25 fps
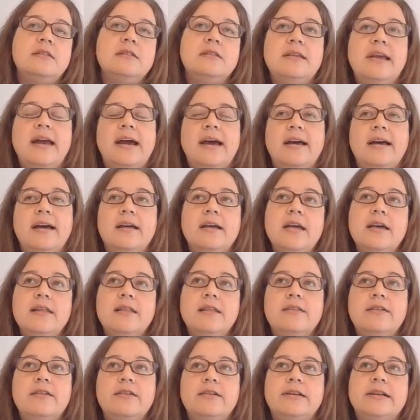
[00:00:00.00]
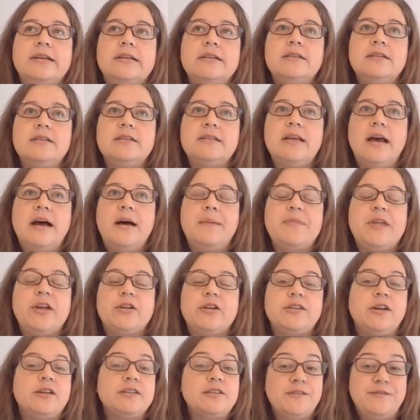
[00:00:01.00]
Yeah,
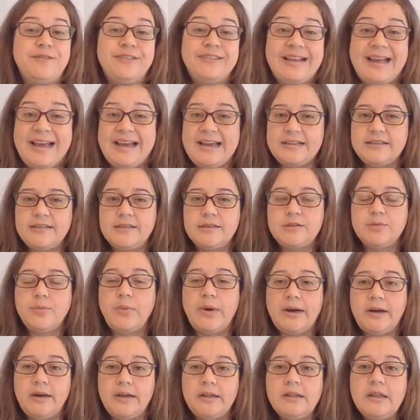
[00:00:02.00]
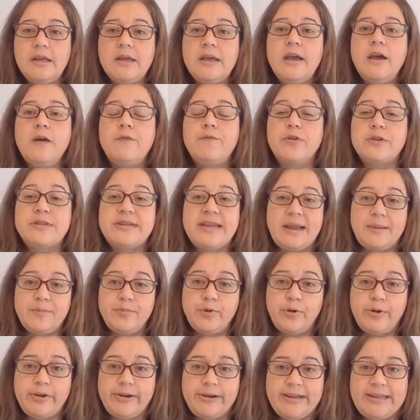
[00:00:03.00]
there's also flags as well for
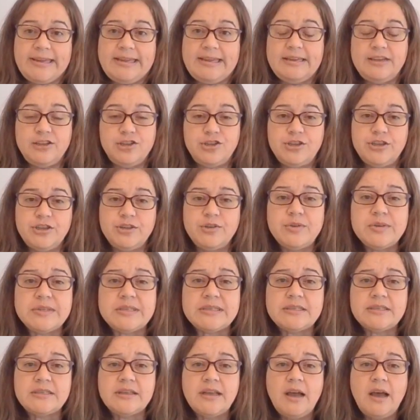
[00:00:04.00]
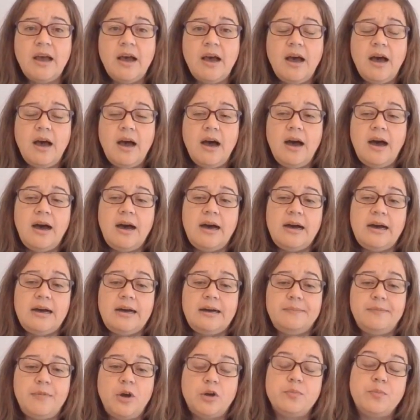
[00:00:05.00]
temporary issues,
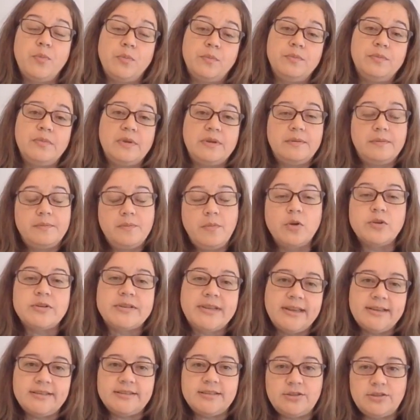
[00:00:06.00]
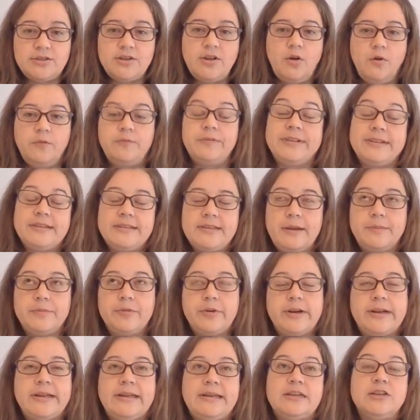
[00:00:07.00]
or most cases, hopefully
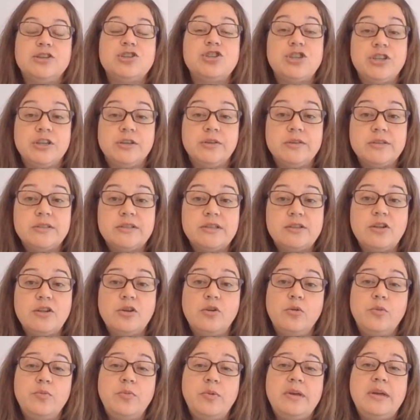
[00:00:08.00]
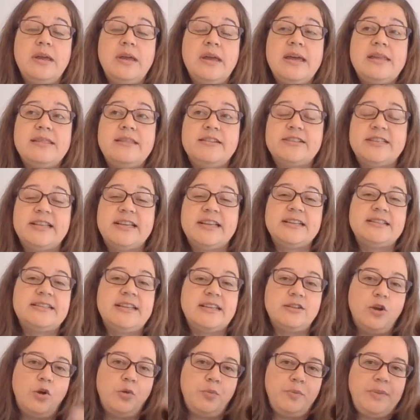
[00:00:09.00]
temporary issues. So there's things
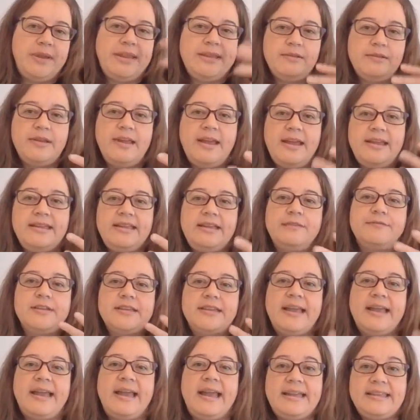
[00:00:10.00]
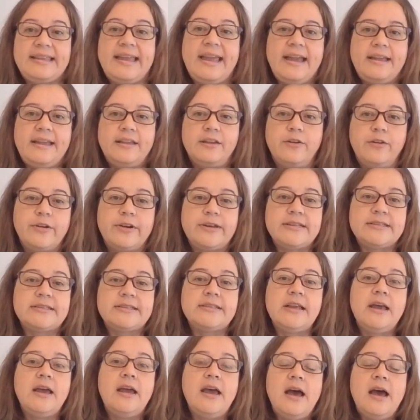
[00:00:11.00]
that don't meet any of the 10
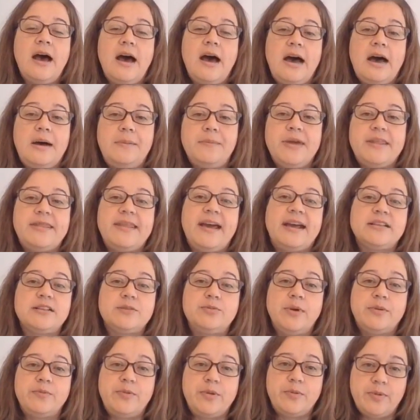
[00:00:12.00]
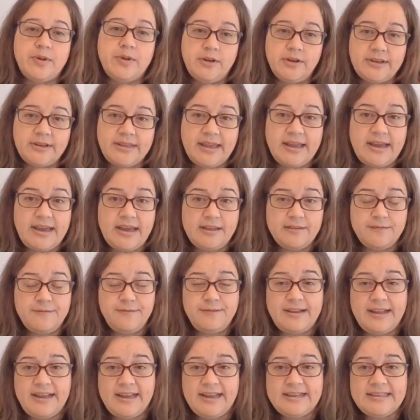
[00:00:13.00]
categories, and that's when we would look at
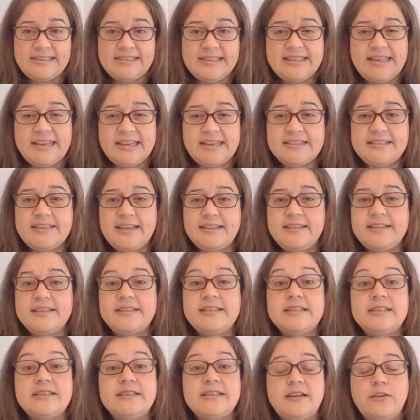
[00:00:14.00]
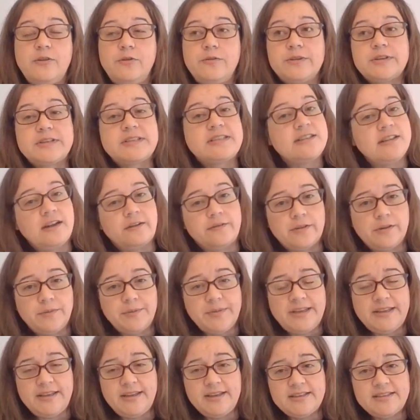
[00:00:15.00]
flags. And like I said, this is over several
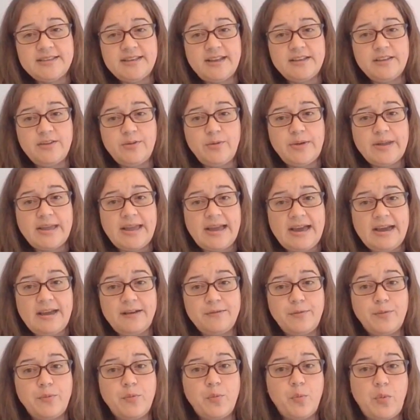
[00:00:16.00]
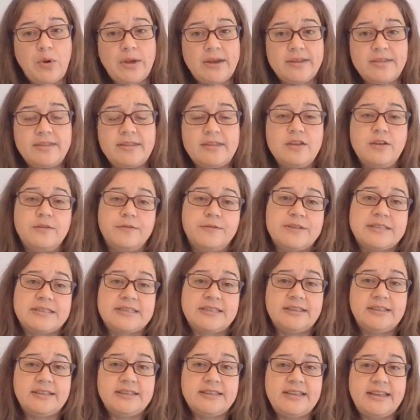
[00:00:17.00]
meetings that you would have with your
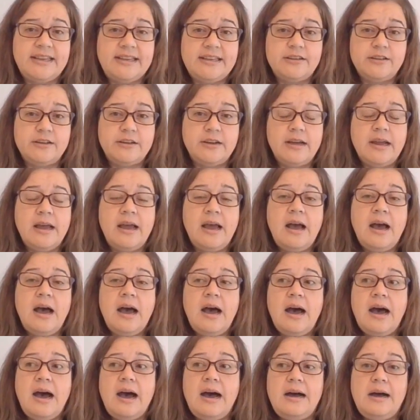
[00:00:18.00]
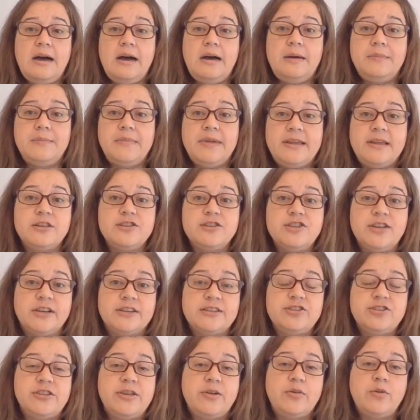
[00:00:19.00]
facilitator in
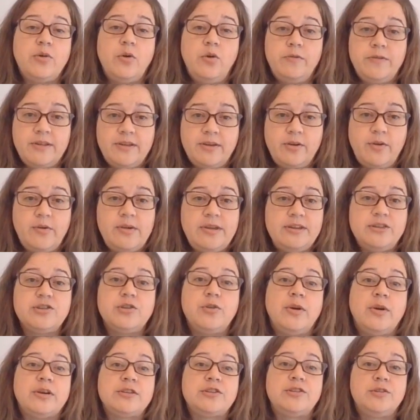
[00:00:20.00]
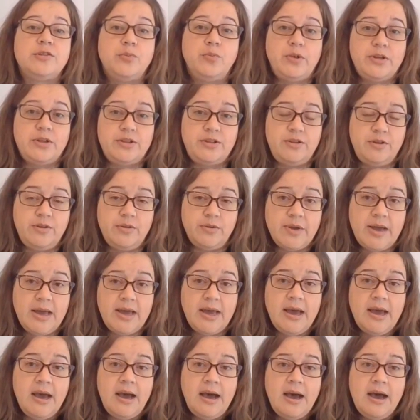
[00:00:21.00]
conjunction. They'll go over each question with you
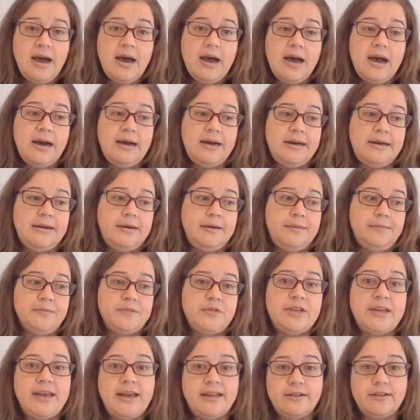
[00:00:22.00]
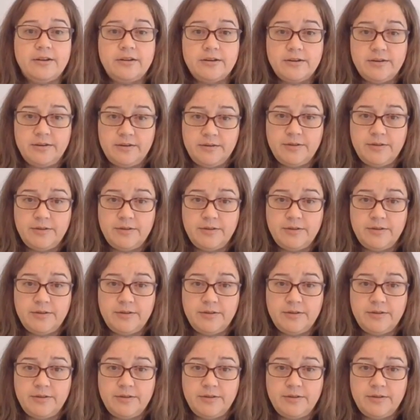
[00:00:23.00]
together.